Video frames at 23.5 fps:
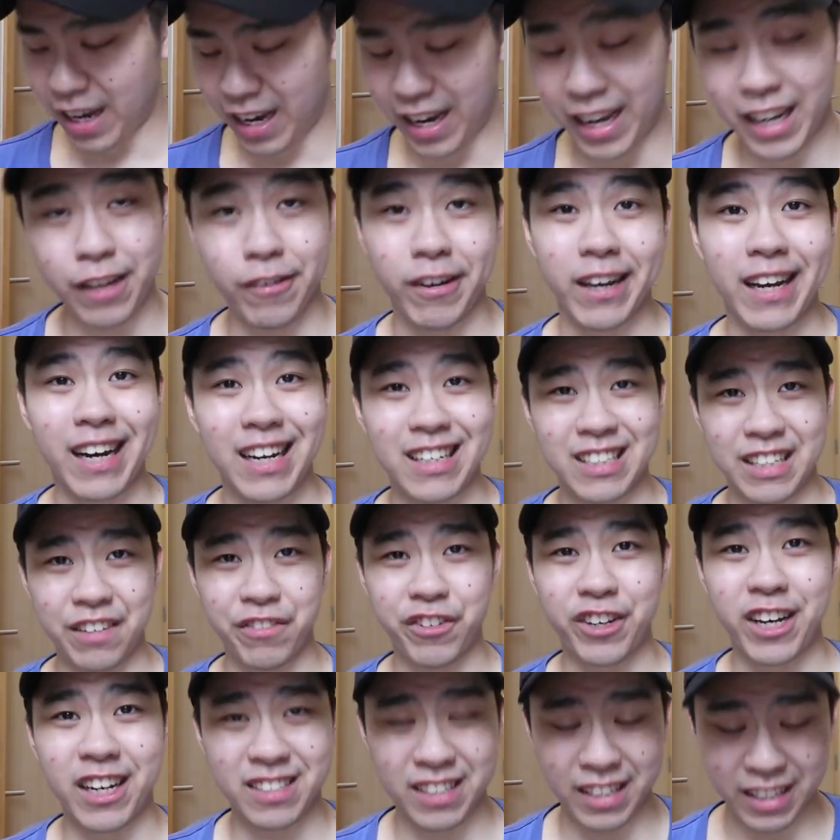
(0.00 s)
Anyway, guys, if
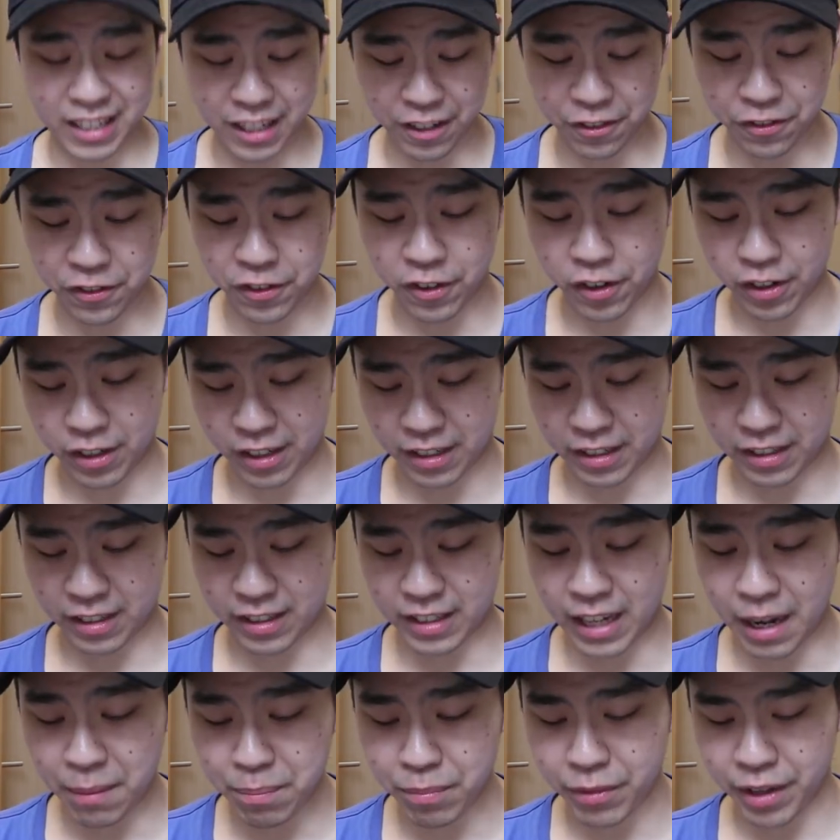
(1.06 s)
you guys are here for the
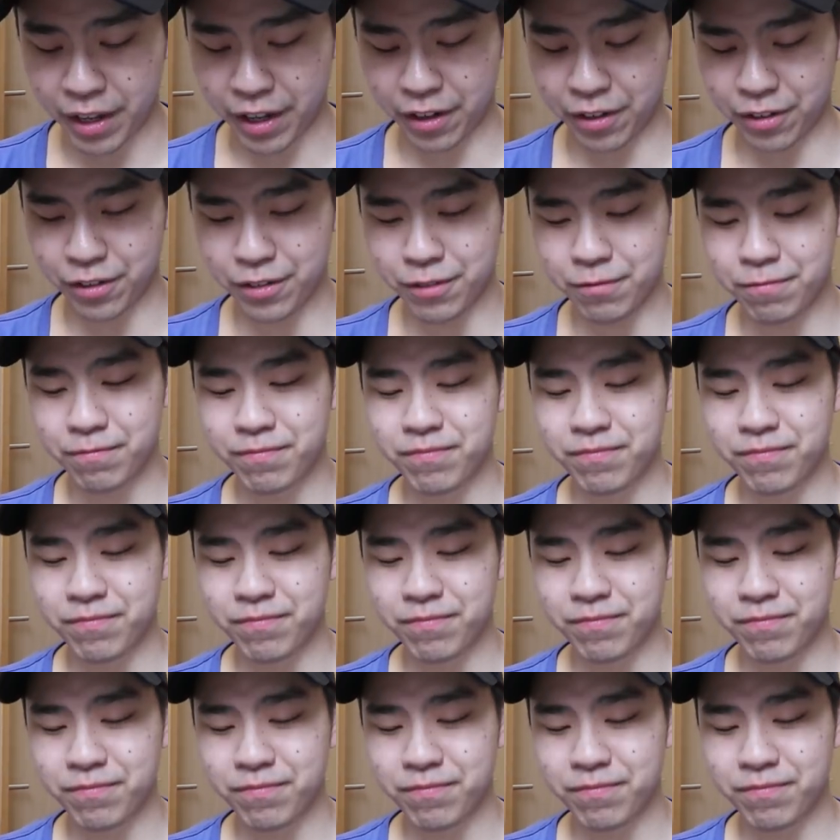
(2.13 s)
thumbnail,